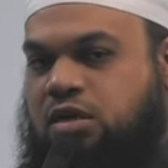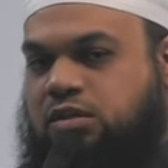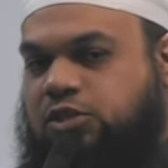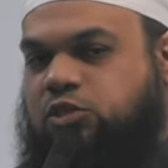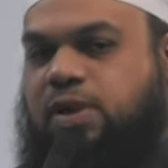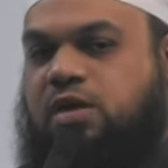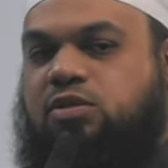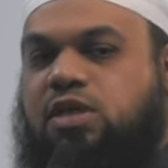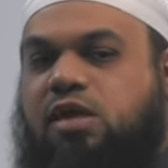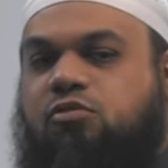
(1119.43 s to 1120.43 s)
Allah subhanahu wa
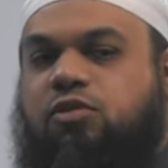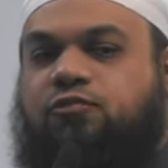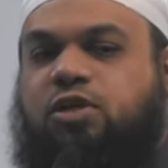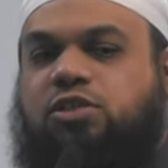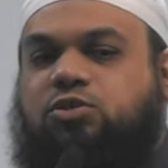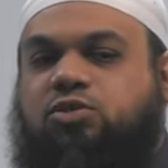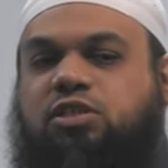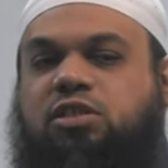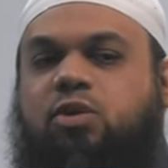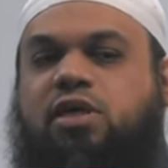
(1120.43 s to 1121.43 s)
ta'ala refers to the
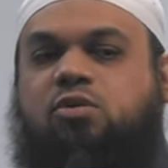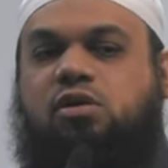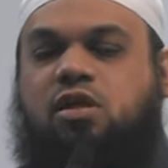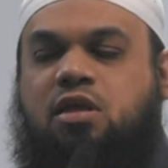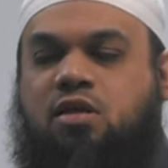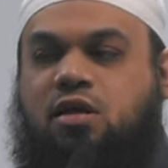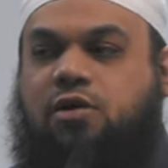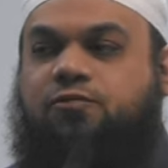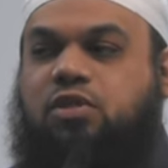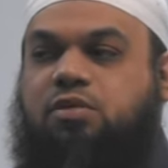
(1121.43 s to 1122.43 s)
tawakkul
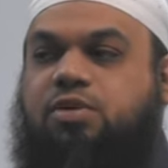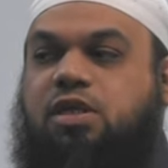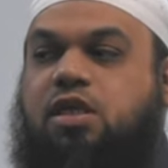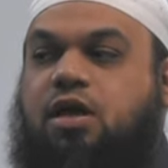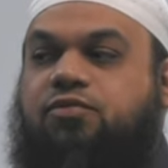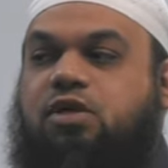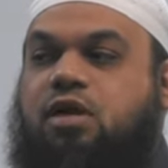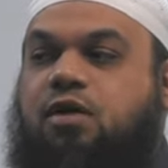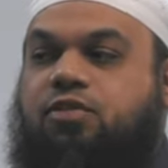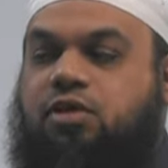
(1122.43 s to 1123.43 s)
of the belief of the
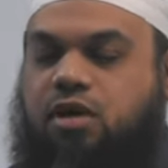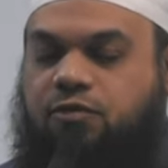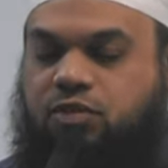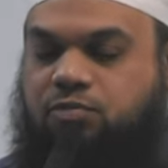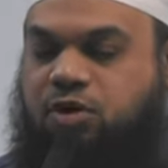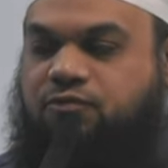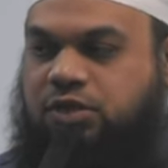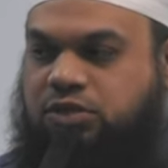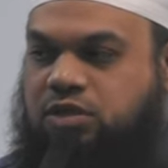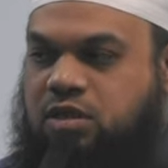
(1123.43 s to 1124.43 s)
of the of the
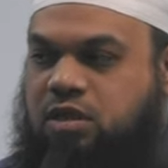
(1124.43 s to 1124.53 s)
prophets.